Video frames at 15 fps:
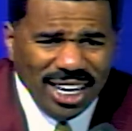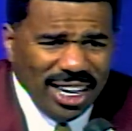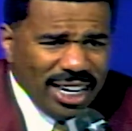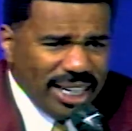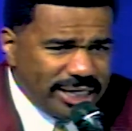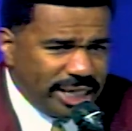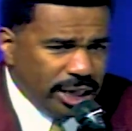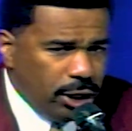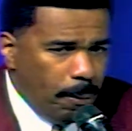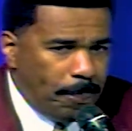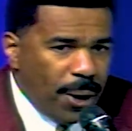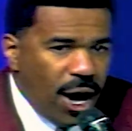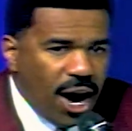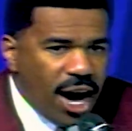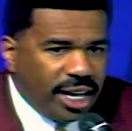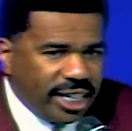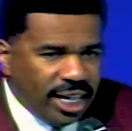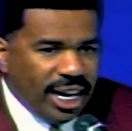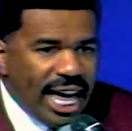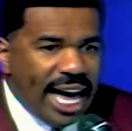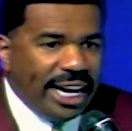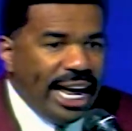It's in the parking
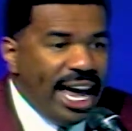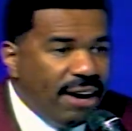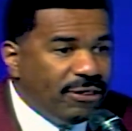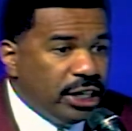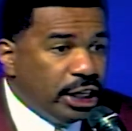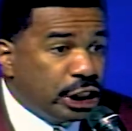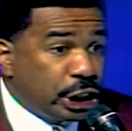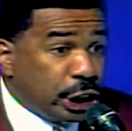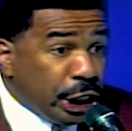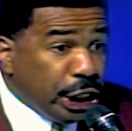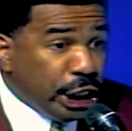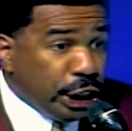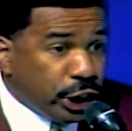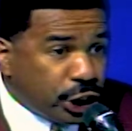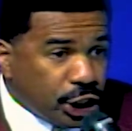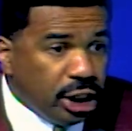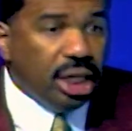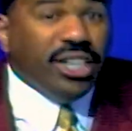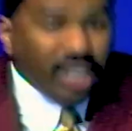lot having a seizure.